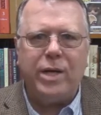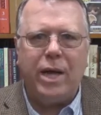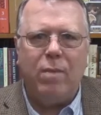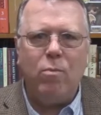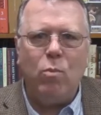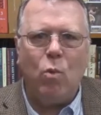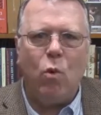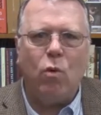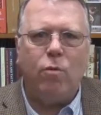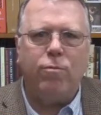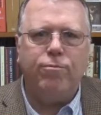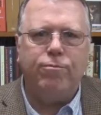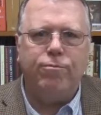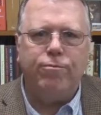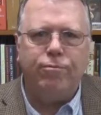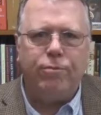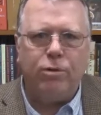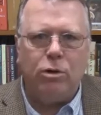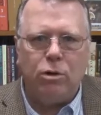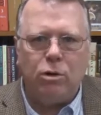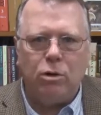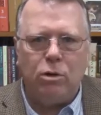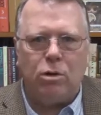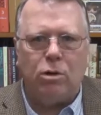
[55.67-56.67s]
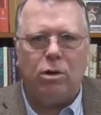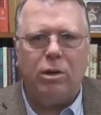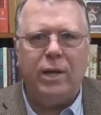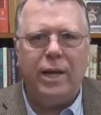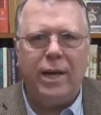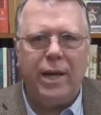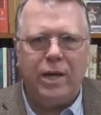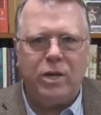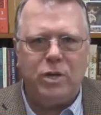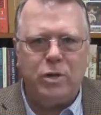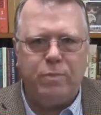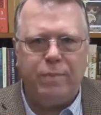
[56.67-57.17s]
a more full
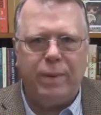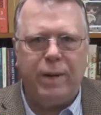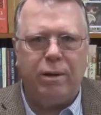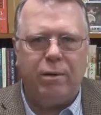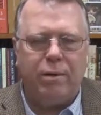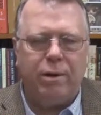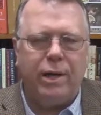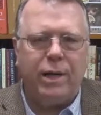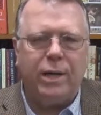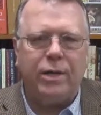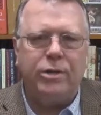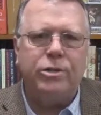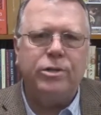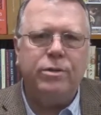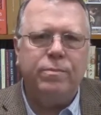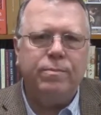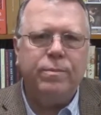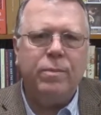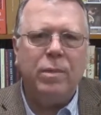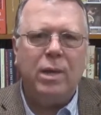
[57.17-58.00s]
experience.